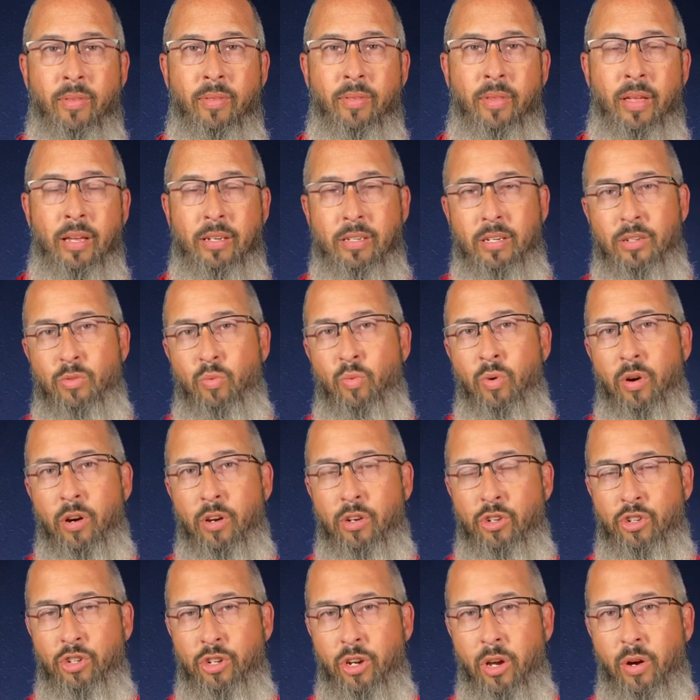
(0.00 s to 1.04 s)
That's his
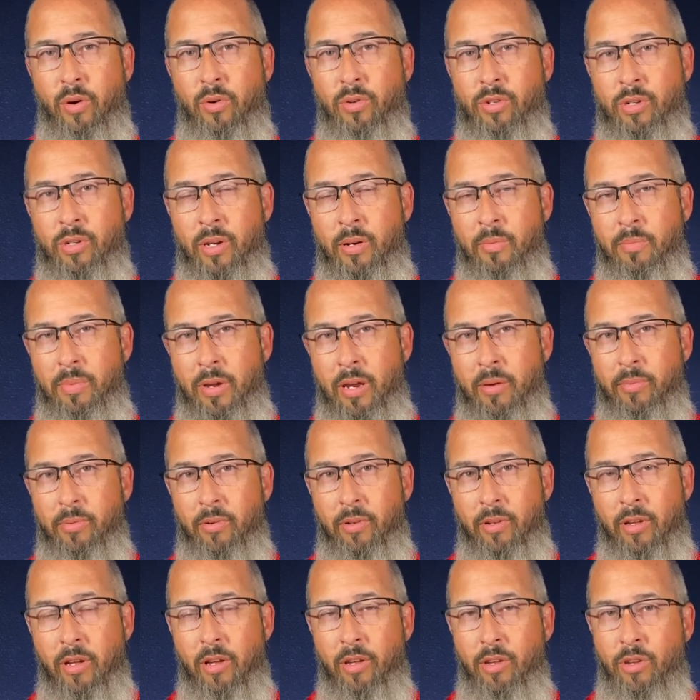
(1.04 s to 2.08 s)
word, chosen people.
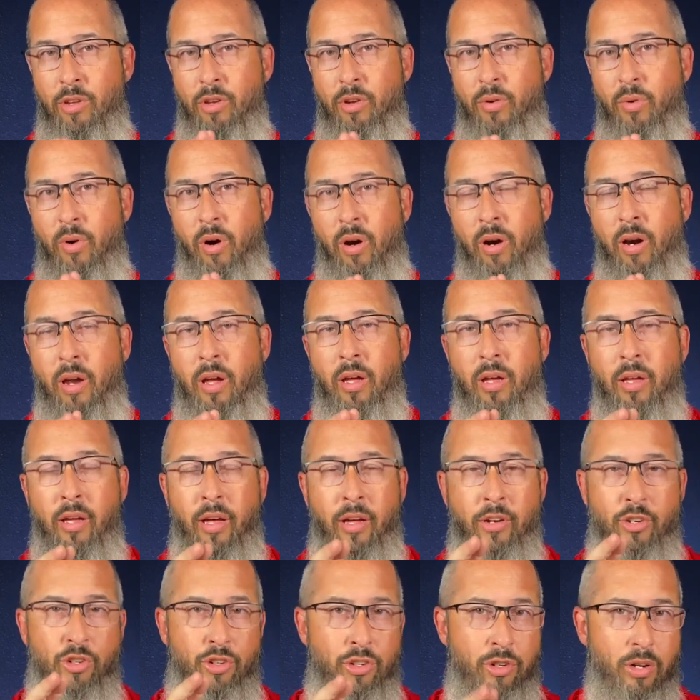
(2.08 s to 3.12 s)
You are a
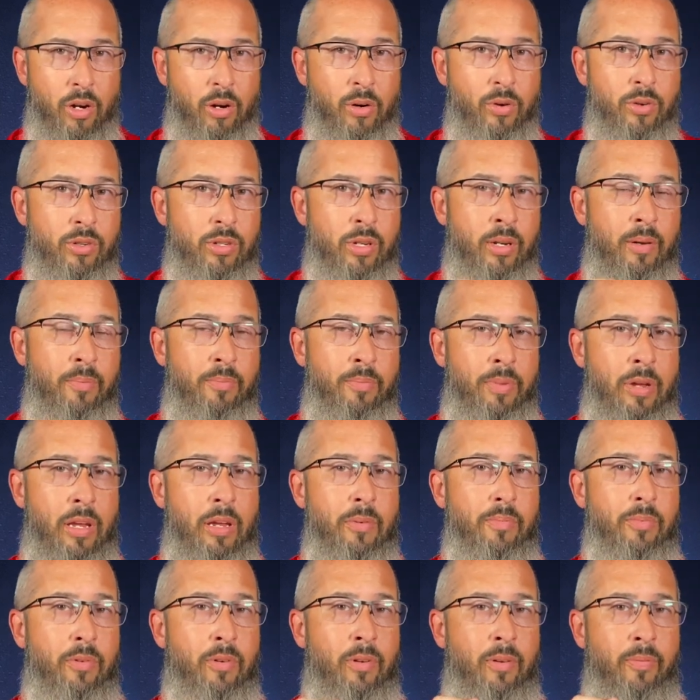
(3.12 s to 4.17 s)
chosen
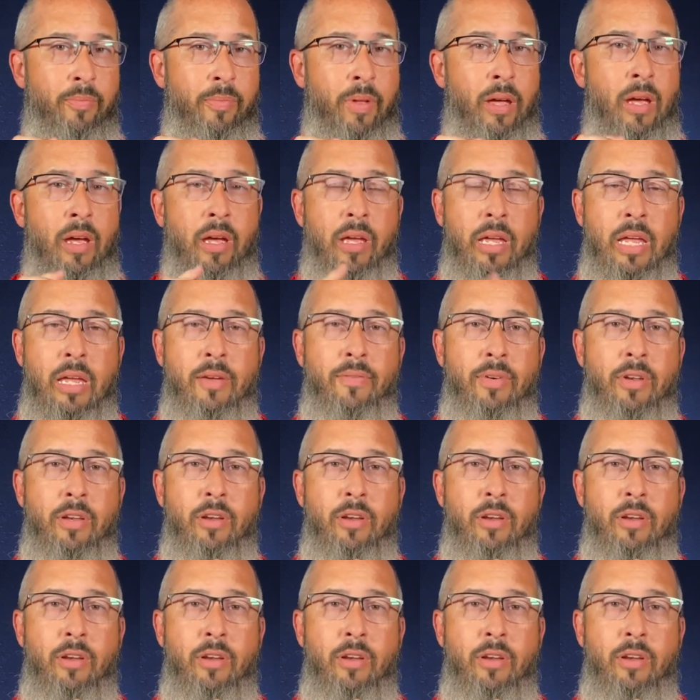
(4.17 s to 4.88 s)
people. Even